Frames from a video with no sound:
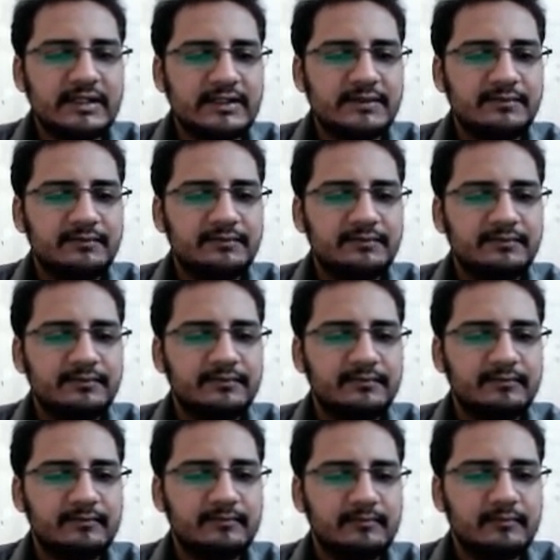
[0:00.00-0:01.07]
okay,
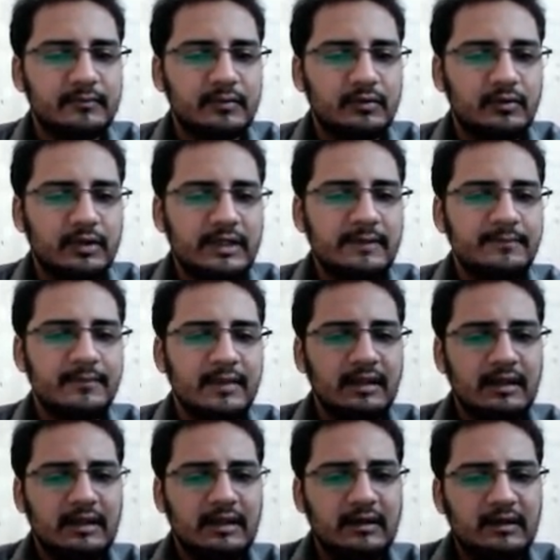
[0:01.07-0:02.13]
which is
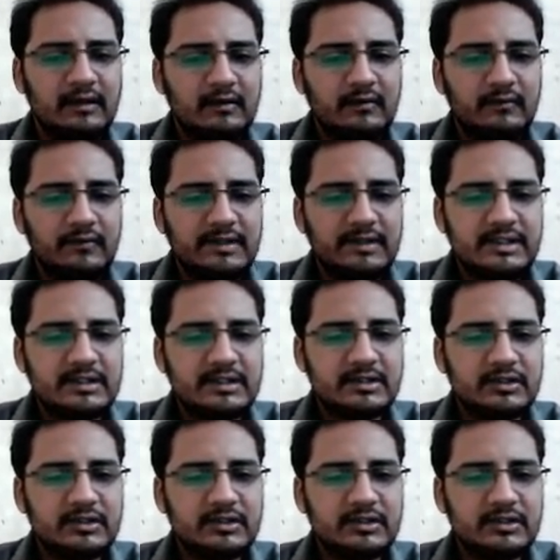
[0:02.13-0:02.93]
0 is to t